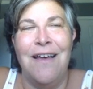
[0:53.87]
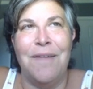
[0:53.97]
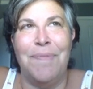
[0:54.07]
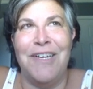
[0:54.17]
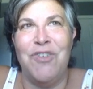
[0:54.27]

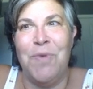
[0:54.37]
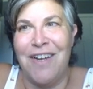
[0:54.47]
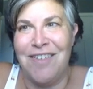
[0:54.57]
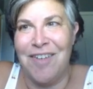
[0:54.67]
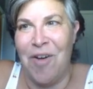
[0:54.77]
the place where you
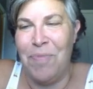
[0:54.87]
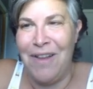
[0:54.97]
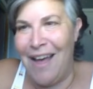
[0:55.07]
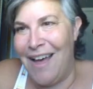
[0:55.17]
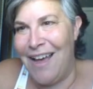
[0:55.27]
get to go
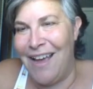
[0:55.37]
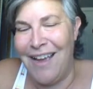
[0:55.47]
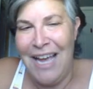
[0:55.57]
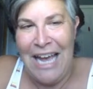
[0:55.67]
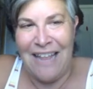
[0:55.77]

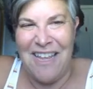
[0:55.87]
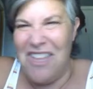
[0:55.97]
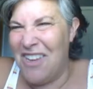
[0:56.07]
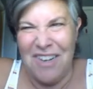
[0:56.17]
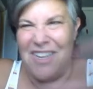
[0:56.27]
play, and then
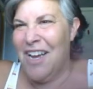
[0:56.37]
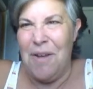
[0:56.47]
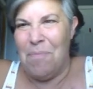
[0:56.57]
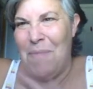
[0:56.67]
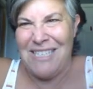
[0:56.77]
you can
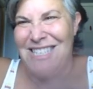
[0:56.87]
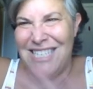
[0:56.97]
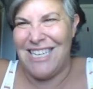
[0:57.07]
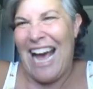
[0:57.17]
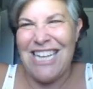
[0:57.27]
mess
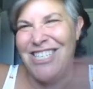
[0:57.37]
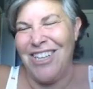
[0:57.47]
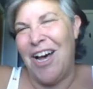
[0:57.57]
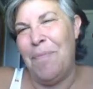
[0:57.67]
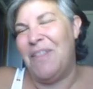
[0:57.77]
the
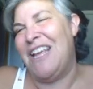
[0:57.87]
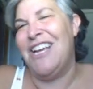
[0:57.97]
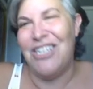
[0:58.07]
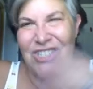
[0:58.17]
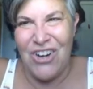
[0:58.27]
castle up, and then you
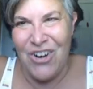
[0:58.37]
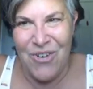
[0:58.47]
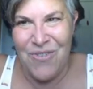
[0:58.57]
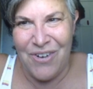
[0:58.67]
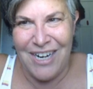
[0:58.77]
can start
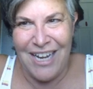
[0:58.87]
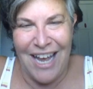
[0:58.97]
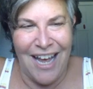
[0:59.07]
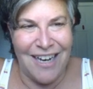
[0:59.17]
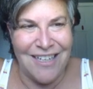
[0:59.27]
over
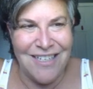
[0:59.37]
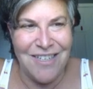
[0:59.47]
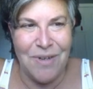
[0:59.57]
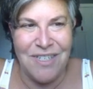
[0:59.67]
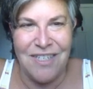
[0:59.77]
again.
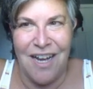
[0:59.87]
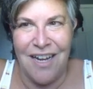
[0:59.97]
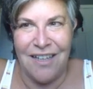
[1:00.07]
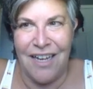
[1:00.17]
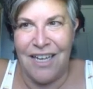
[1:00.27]
So it's
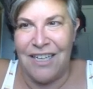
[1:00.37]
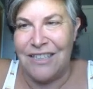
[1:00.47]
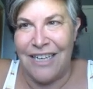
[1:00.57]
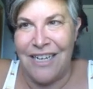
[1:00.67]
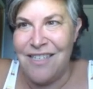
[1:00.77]
not like
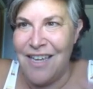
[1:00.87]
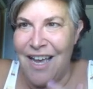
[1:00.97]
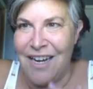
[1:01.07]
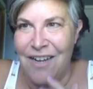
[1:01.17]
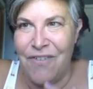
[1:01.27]
linked to
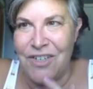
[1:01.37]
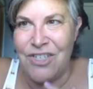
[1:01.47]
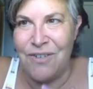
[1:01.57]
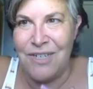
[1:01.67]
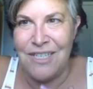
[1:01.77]
any of our
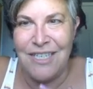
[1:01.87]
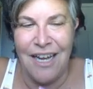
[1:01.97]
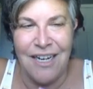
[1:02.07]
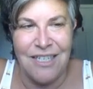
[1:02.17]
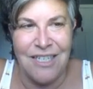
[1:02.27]
students
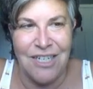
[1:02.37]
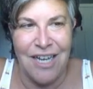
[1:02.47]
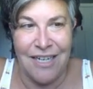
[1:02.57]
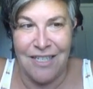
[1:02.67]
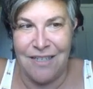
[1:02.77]
yet. It's just,
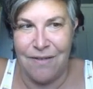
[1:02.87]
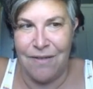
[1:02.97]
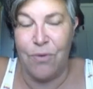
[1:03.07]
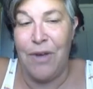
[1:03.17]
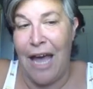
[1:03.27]
and it's
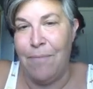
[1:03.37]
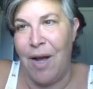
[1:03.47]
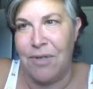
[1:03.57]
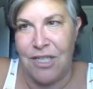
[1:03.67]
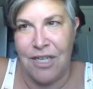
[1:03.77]
you can
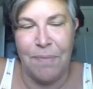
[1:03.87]
publish